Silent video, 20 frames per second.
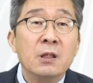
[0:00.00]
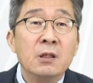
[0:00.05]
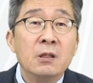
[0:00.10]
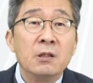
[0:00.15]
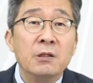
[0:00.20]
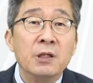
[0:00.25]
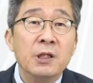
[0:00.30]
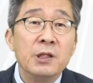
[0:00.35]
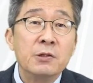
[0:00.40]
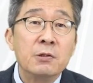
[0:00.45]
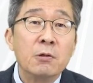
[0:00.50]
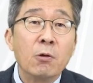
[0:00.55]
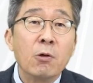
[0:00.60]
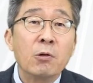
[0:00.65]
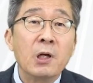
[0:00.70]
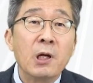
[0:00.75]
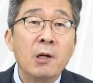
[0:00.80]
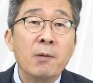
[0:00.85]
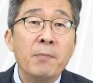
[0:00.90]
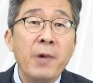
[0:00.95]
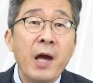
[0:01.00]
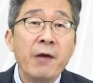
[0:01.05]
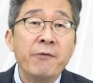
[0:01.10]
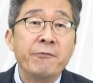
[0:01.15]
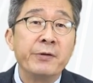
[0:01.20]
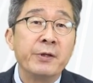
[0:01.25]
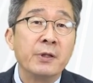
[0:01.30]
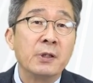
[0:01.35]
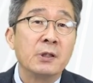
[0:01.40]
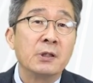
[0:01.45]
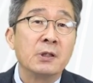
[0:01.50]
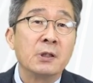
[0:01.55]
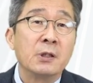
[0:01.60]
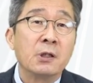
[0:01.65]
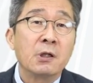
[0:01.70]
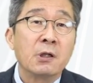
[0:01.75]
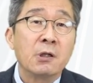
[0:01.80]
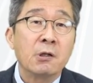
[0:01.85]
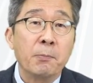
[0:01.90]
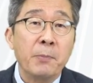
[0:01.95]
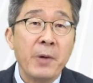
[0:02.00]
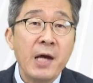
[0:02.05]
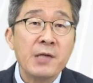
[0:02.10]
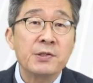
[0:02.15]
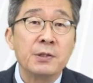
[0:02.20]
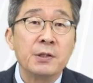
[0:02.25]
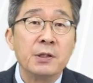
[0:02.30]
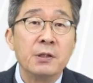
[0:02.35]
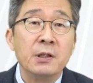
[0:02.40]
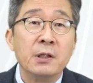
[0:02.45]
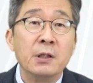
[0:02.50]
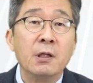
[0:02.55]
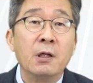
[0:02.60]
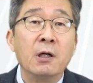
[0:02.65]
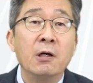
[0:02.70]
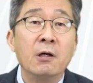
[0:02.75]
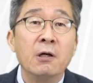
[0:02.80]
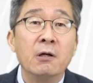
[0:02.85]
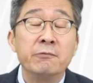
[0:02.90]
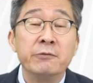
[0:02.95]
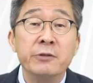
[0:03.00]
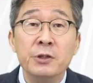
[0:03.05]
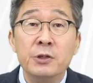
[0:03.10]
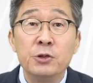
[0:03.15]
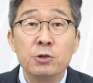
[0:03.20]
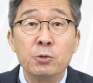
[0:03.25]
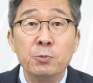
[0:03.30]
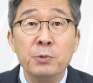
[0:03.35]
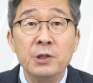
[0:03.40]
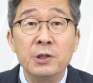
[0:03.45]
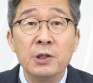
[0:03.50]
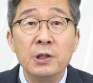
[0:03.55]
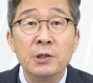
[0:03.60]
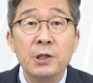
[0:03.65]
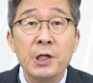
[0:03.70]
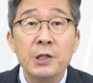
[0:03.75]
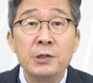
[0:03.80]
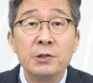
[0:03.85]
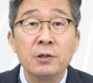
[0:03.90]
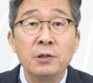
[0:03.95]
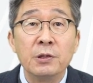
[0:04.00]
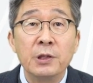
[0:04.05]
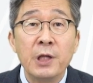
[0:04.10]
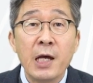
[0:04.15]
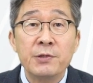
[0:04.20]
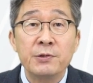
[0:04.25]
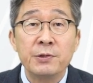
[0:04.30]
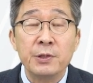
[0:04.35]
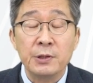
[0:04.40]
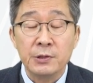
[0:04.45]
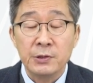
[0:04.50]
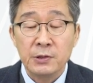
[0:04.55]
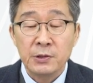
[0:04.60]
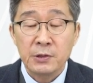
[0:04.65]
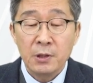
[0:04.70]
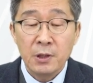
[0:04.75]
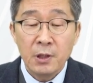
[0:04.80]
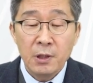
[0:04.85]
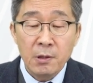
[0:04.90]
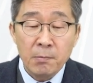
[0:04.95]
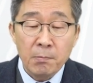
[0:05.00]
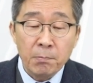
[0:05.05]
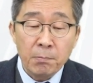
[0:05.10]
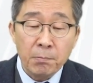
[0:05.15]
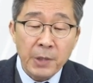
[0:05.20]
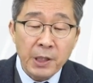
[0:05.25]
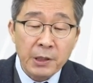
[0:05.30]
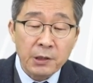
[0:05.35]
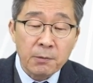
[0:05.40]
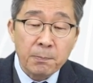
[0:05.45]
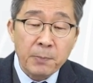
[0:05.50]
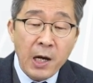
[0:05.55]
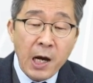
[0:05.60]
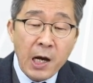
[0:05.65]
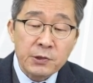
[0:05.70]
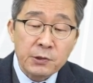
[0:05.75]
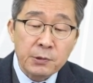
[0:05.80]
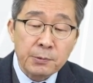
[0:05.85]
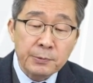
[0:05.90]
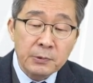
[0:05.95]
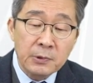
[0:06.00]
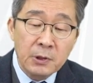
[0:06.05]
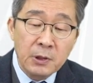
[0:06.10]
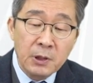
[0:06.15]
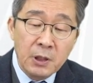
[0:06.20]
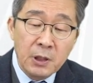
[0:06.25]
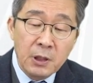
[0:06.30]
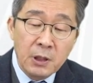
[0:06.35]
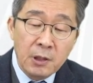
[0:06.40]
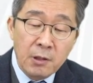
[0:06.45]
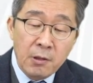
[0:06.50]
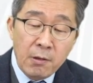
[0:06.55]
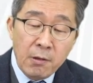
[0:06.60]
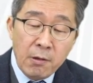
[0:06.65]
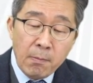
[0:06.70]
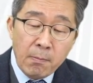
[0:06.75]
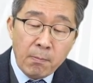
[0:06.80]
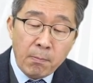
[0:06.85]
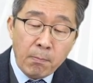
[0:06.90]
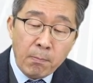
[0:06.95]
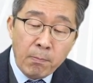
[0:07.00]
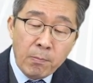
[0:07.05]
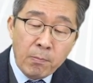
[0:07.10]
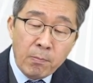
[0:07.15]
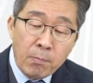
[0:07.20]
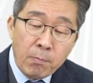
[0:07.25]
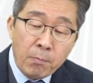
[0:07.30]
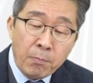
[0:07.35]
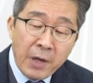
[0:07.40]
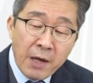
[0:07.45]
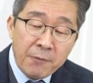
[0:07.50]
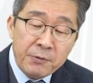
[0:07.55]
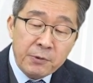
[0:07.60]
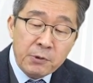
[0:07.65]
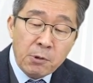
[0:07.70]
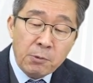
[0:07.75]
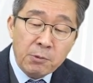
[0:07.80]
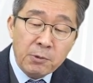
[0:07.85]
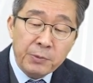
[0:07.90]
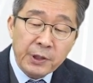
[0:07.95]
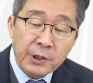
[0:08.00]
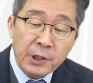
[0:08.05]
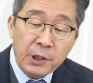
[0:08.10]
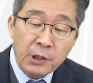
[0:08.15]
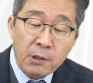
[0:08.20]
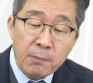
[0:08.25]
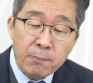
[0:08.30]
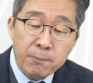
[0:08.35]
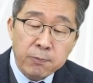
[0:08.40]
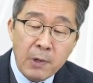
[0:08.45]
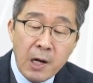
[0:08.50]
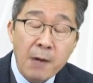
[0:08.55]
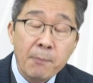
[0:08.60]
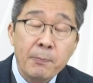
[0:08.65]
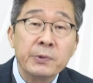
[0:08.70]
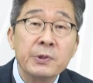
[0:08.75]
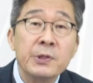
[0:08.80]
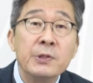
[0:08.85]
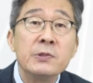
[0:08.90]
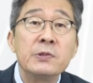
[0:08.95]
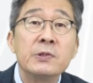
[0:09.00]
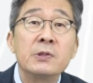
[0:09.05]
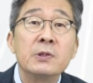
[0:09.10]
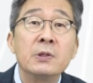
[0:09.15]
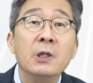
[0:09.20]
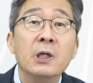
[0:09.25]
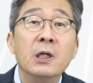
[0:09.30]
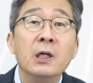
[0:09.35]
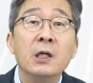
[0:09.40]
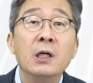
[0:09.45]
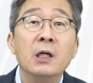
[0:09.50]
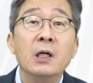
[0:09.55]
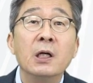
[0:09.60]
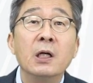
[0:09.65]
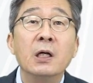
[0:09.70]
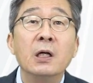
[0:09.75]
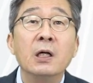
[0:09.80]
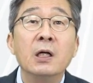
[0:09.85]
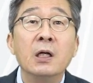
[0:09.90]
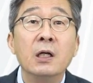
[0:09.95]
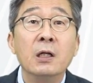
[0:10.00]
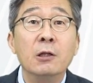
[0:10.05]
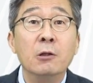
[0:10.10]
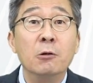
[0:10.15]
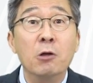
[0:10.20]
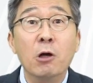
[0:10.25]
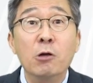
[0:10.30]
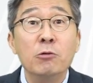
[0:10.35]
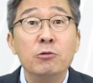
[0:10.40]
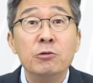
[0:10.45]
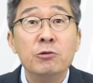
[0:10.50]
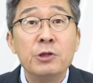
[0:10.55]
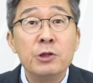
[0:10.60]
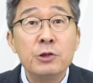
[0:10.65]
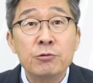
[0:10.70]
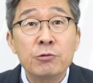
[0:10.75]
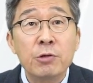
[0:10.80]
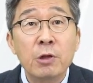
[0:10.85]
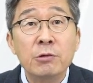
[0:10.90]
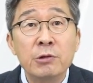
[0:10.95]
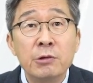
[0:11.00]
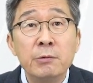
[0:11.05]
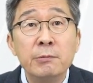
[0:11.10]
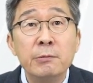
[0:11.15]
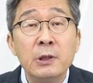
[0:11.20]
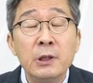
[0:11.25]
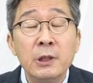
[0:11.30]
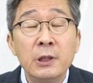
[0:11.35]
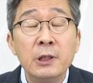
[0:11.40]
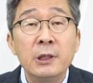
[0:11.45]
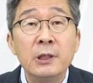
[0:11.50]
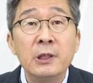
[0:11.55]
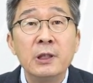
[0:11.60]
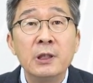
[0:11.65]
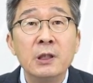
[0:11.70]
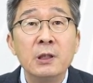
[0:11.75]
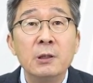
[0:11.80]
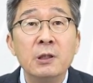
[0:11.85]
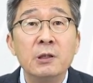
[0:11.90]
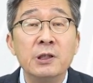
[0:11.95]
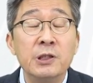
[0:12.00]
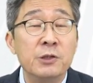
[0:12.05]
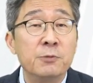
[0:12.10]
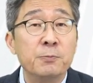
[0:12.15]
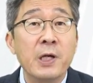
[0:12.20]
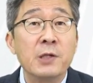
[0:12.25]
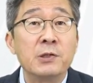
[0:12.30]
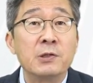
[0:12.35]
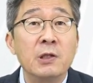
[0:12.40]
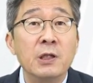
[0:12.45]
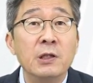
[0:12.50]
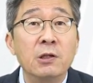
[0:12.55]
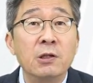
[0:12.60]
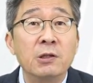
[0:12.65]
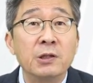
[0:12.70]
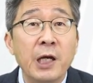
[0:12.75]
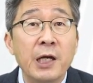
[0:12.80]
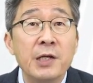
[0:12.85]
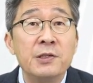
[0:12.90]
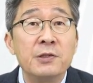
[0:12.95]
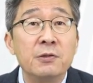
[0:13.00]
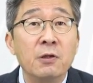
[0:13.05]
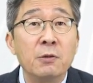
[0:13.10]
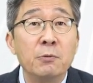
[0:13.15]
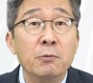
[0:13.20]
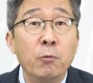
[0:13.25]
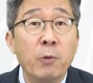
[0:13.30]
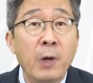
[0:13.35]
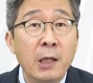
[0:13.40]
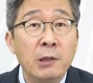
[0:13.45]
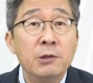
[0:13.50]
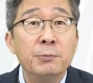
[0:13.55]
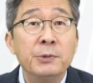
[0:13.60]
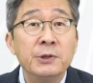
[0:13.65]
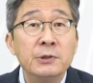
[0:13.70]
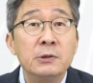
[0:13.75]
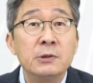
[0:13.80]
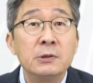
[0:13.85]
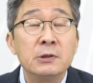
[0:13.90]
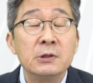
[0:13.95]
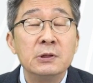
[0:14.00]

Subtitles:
This local mapping capacity of instrument indentation testings make possible mapping of mechanical properties non-destructively, especially in the case of weldment,